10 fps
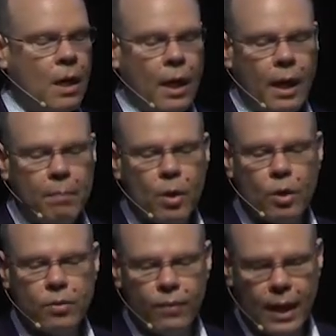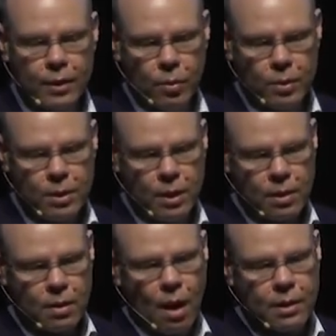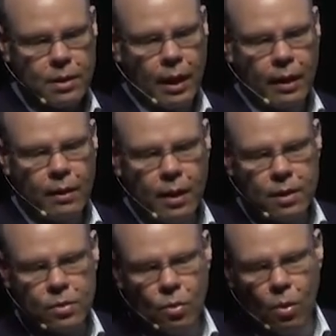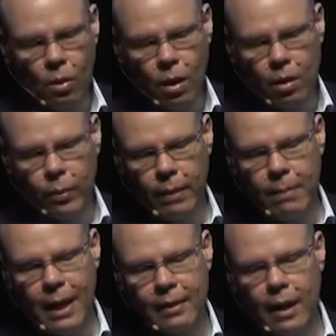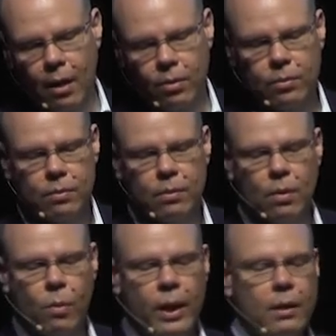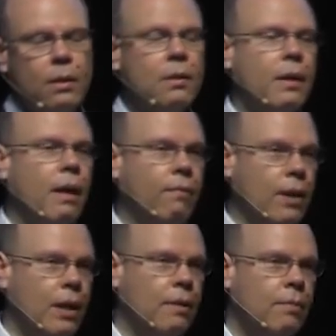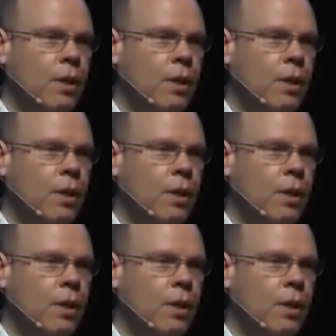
And because of that, you would see stocks like this go all the way back down quite heavily.